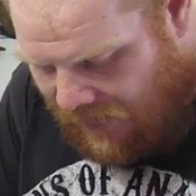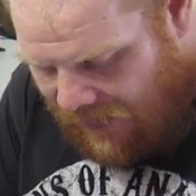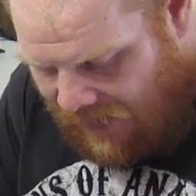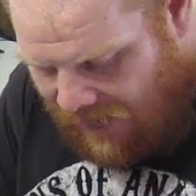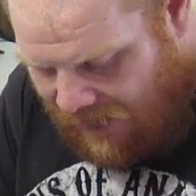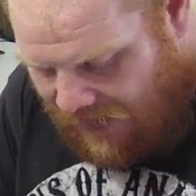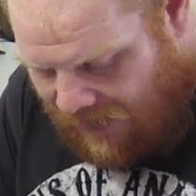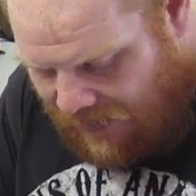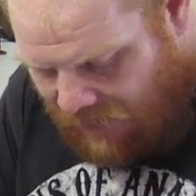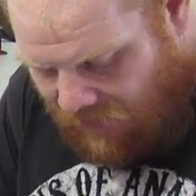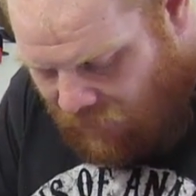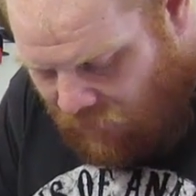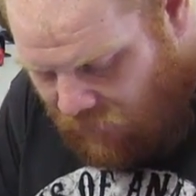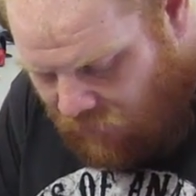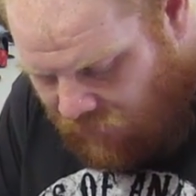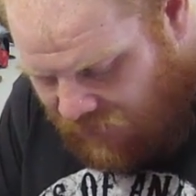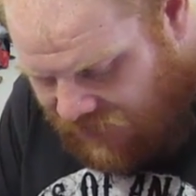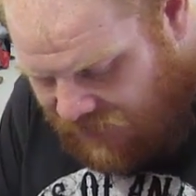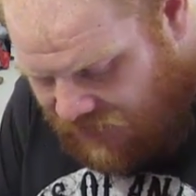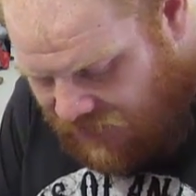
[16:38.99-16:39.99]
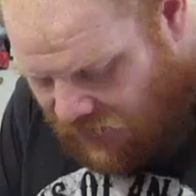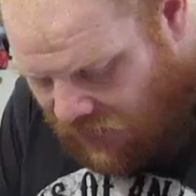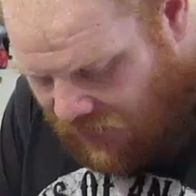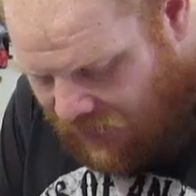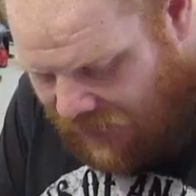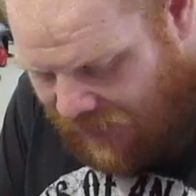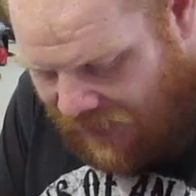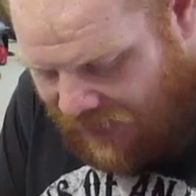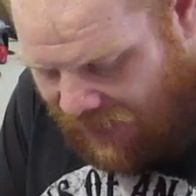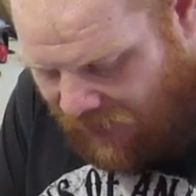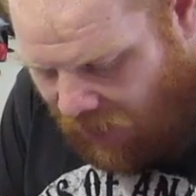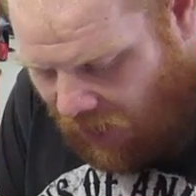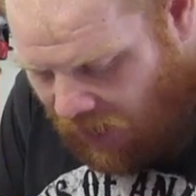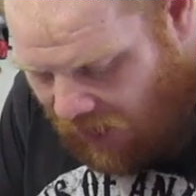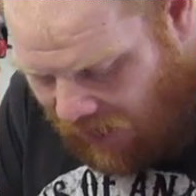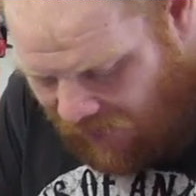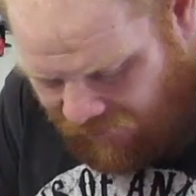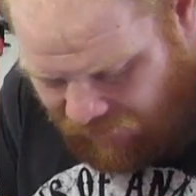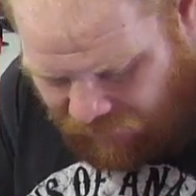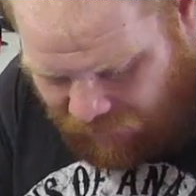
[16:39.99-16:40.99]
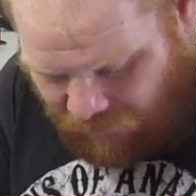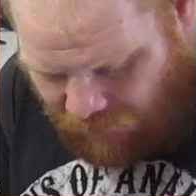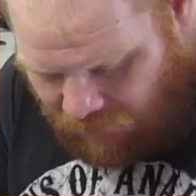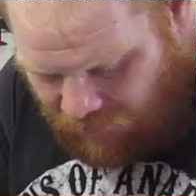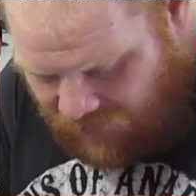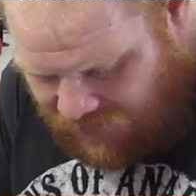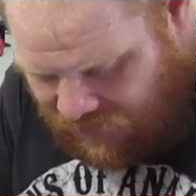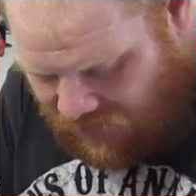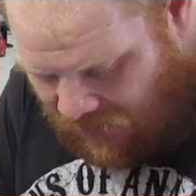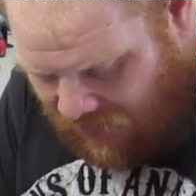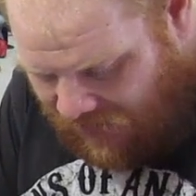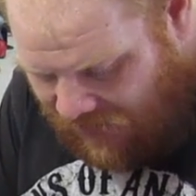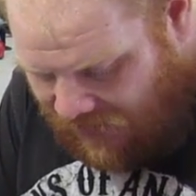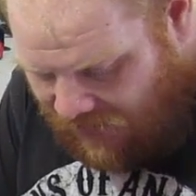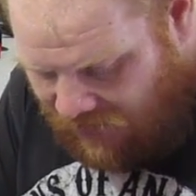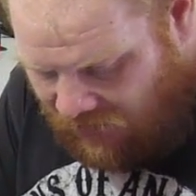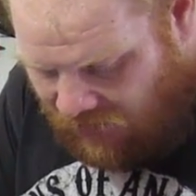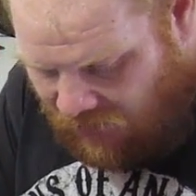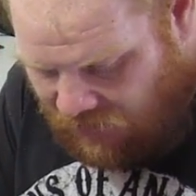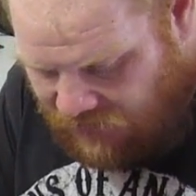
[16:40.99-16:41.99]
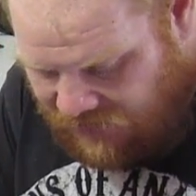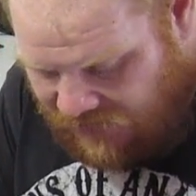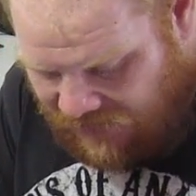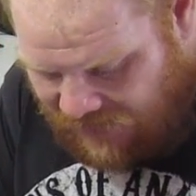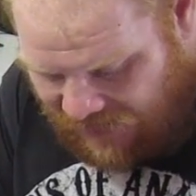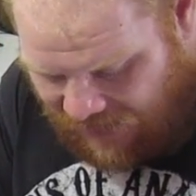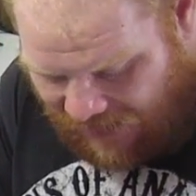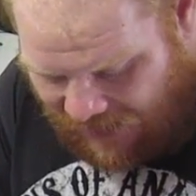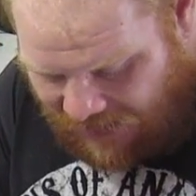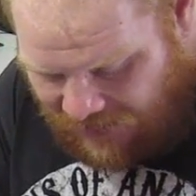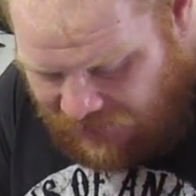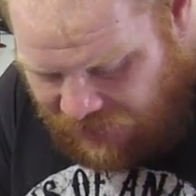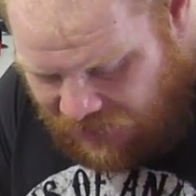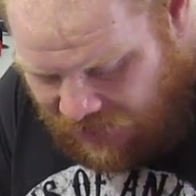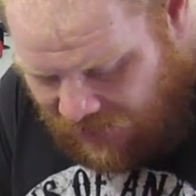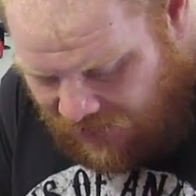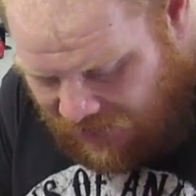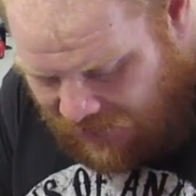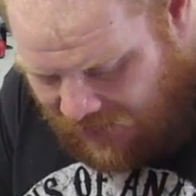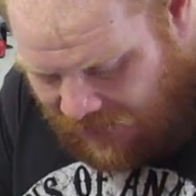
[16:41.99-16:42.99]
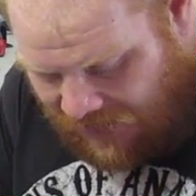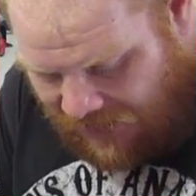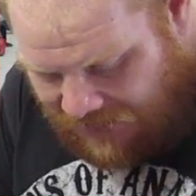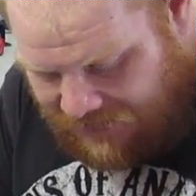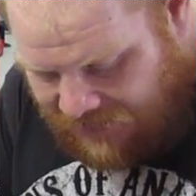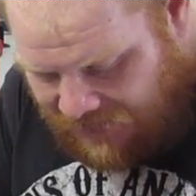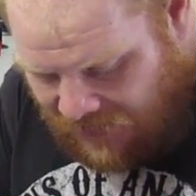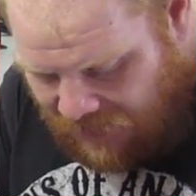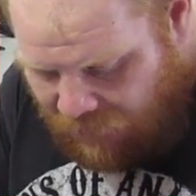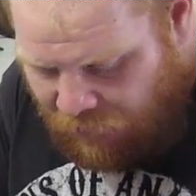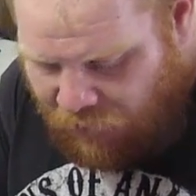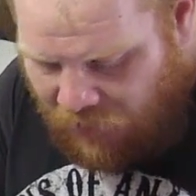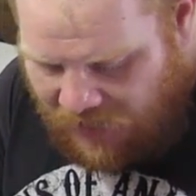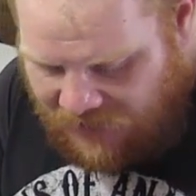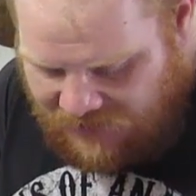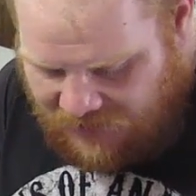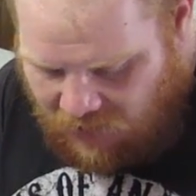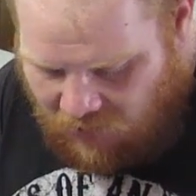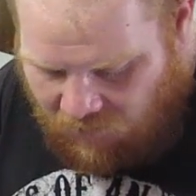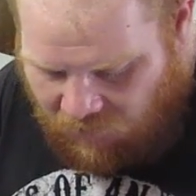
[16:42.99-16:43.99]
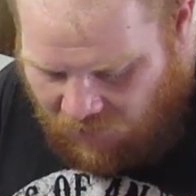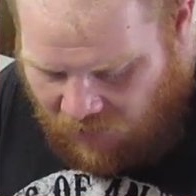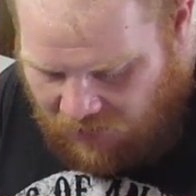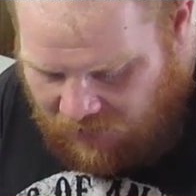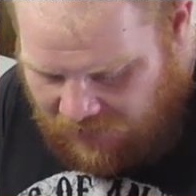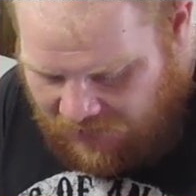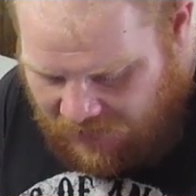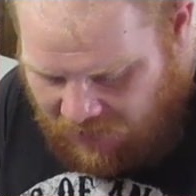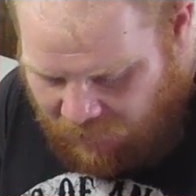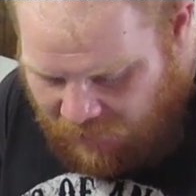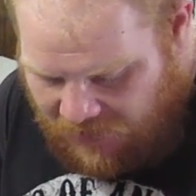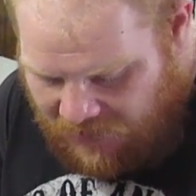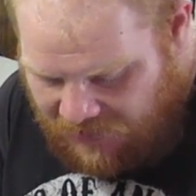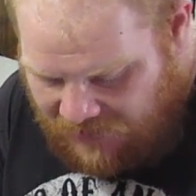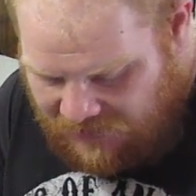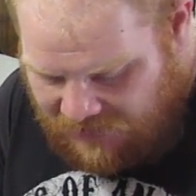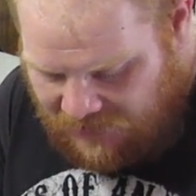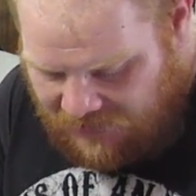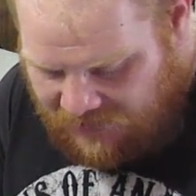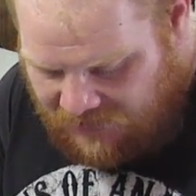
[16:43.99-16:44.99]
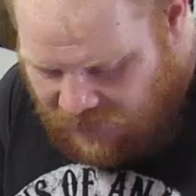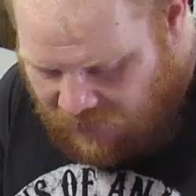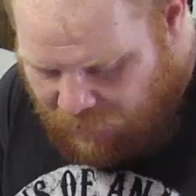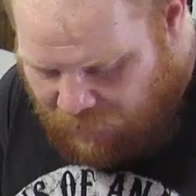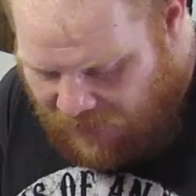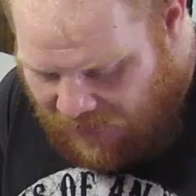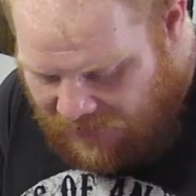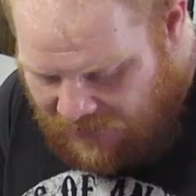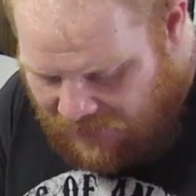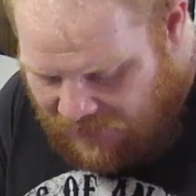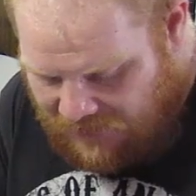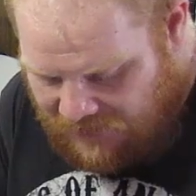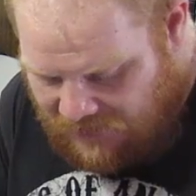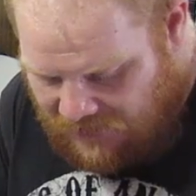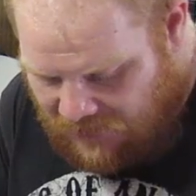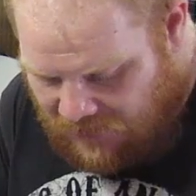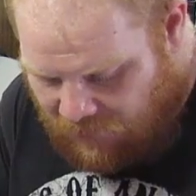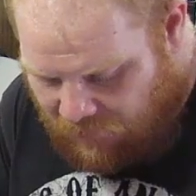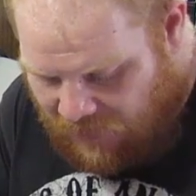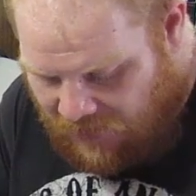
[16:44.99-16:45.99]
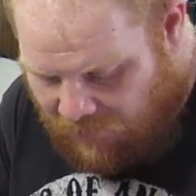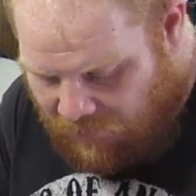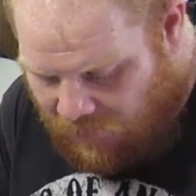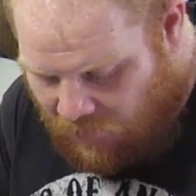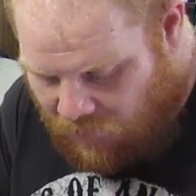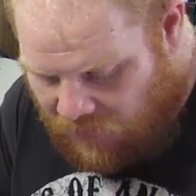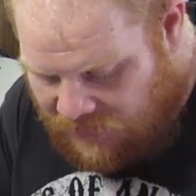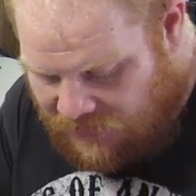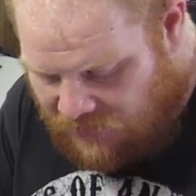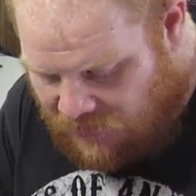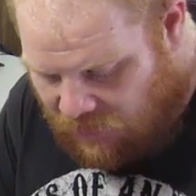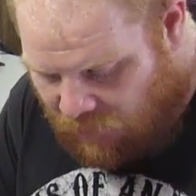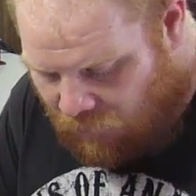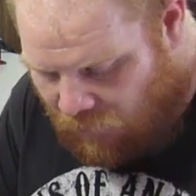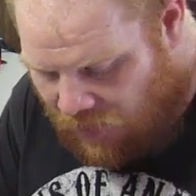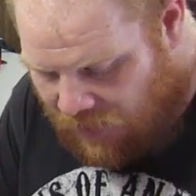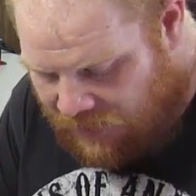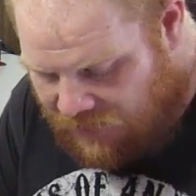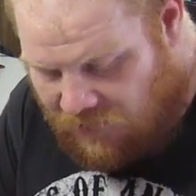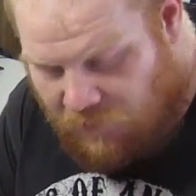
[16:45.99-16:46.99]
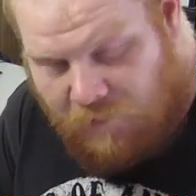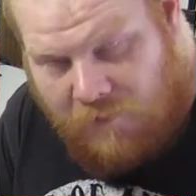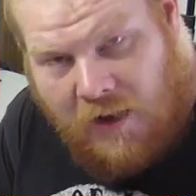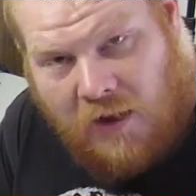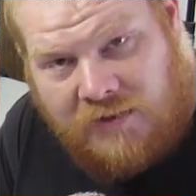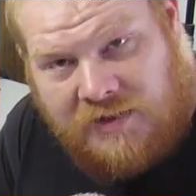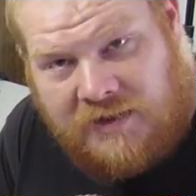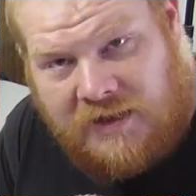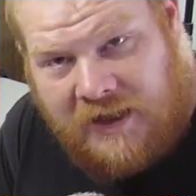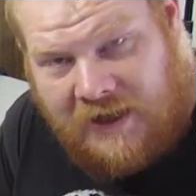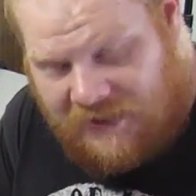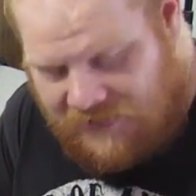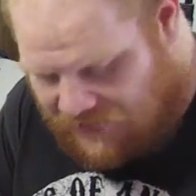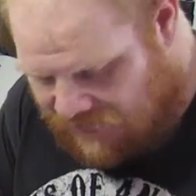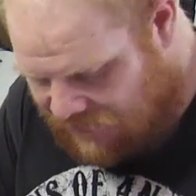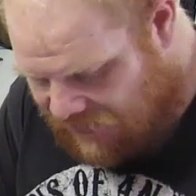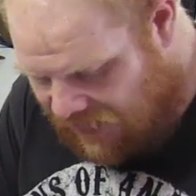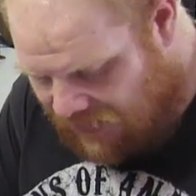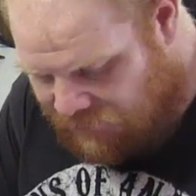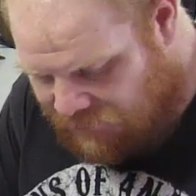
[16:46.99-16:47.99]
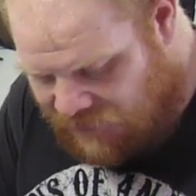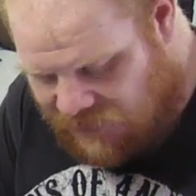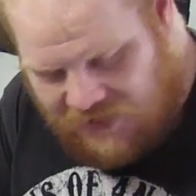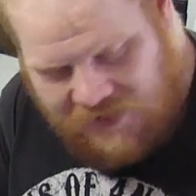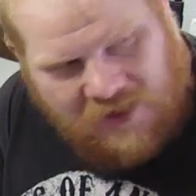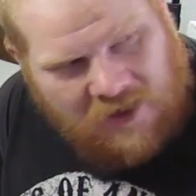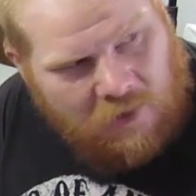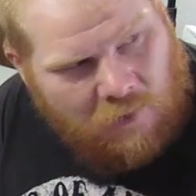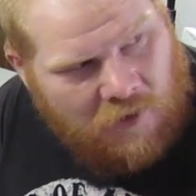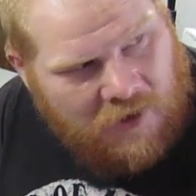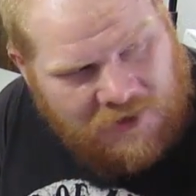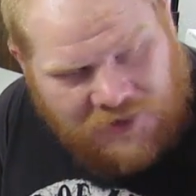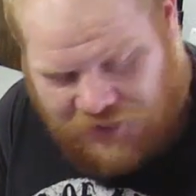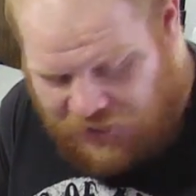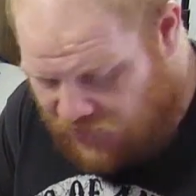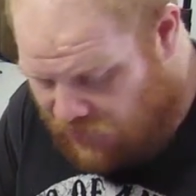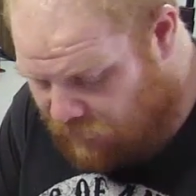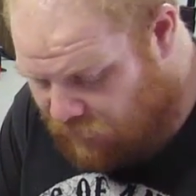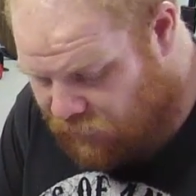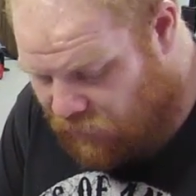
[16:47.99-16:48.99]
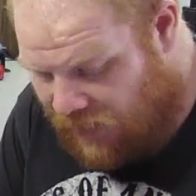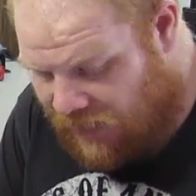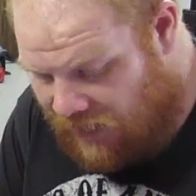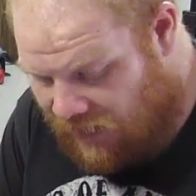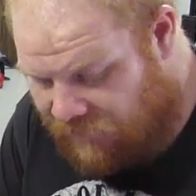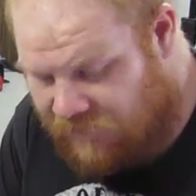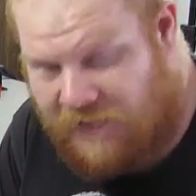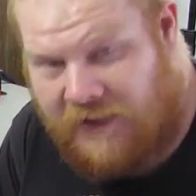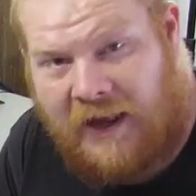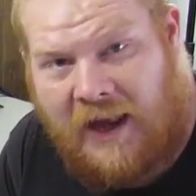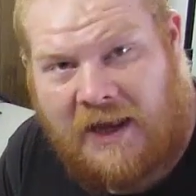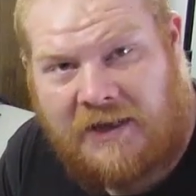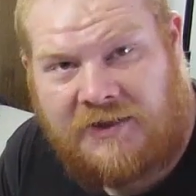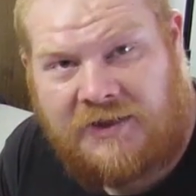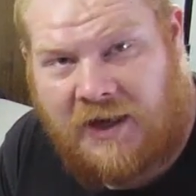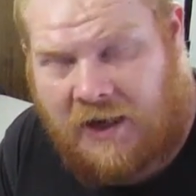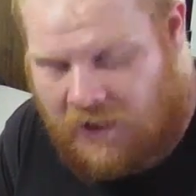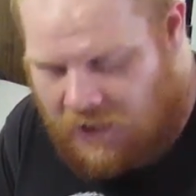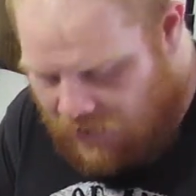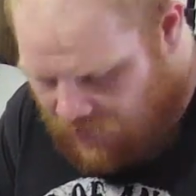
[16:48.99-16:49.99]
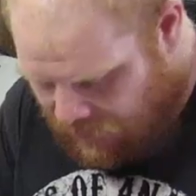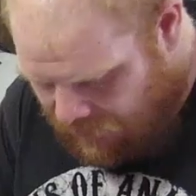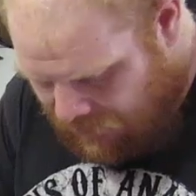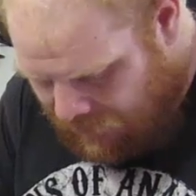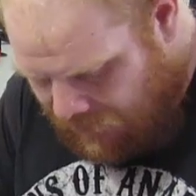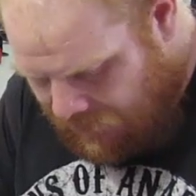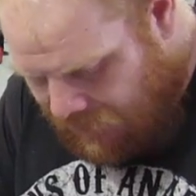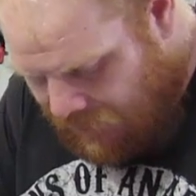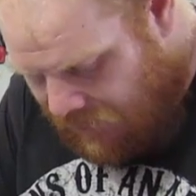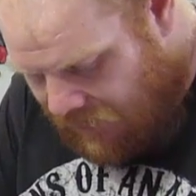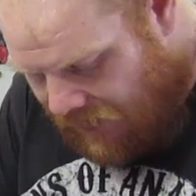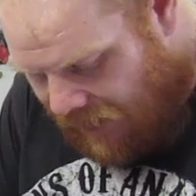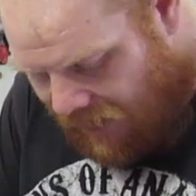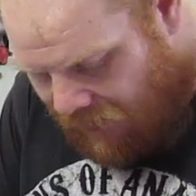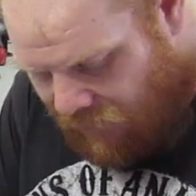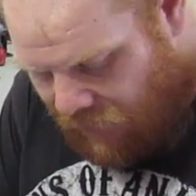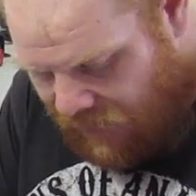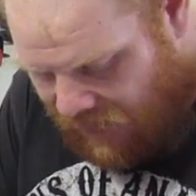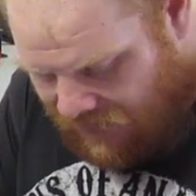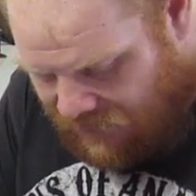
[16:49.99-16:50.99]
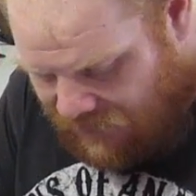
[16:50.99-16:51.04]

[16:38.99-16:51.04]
And when you start getting close to the edge, it's going to press over a little bit. It's going to start bending this a little bit, but what it's going to want to do mostly is the tape's just going to want to jump right off the edge here. And